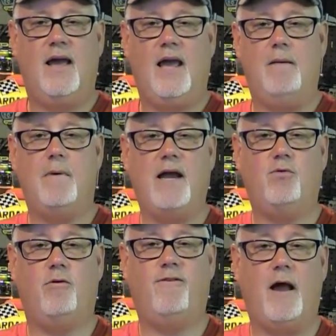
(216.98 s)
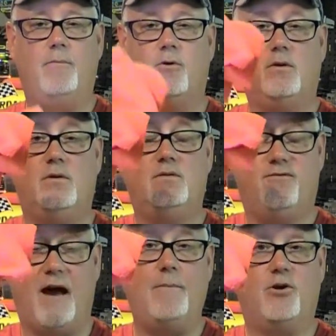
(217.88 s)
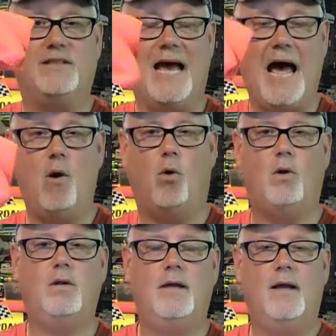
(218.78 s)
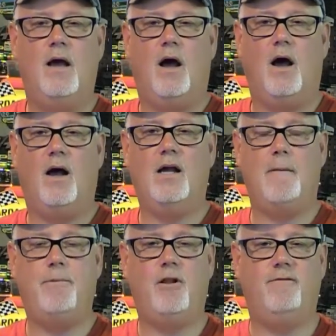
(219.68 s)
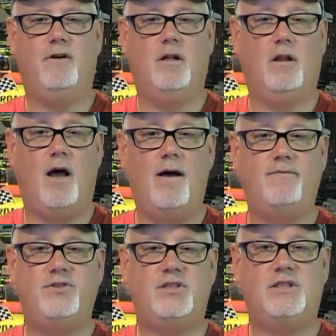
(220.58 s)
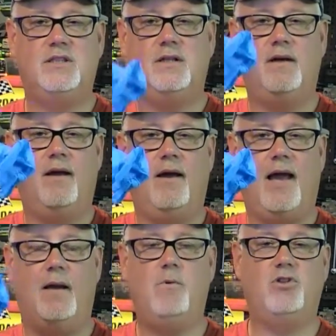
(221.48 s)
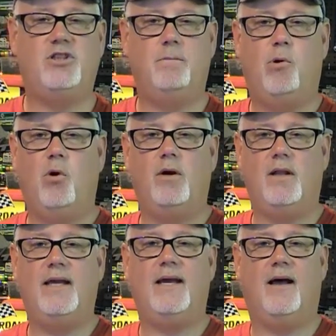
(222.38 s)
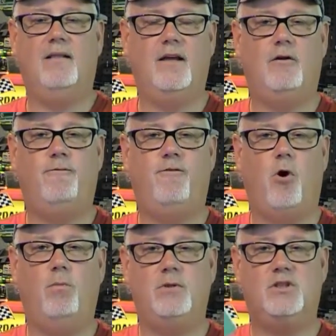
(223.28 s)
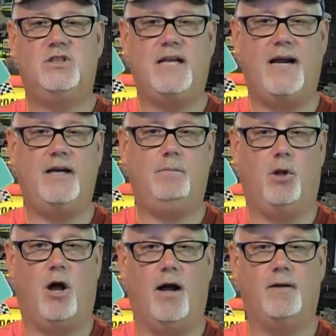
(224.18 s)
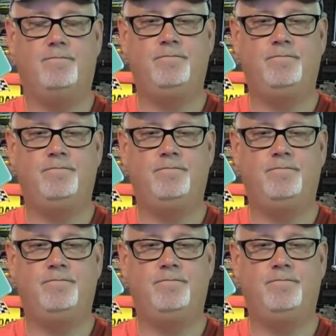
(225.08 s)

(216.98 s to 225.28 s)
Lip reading: a microfiber towel, a couple of gloves, and most importantly, a little foam sanding block.